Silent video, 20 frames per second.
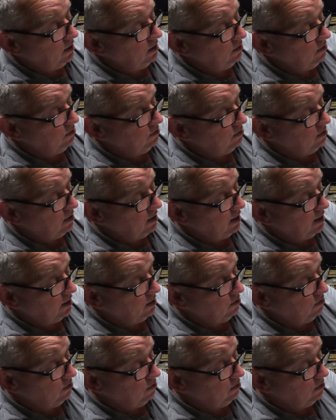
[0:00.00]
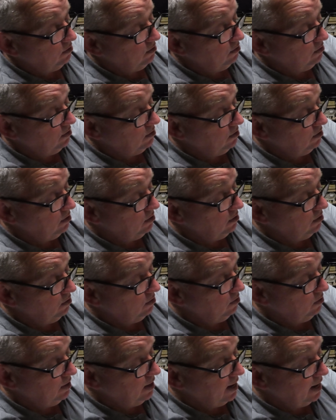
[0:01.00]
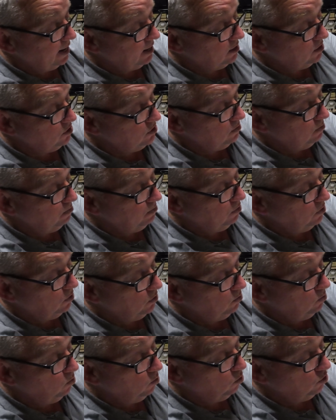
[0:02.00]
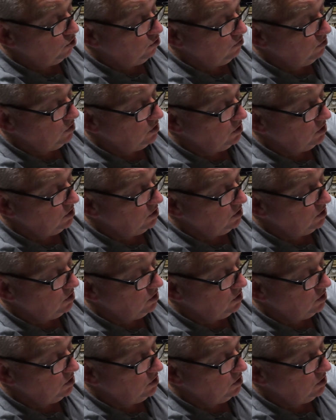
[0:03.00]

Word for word: insta action the action pod water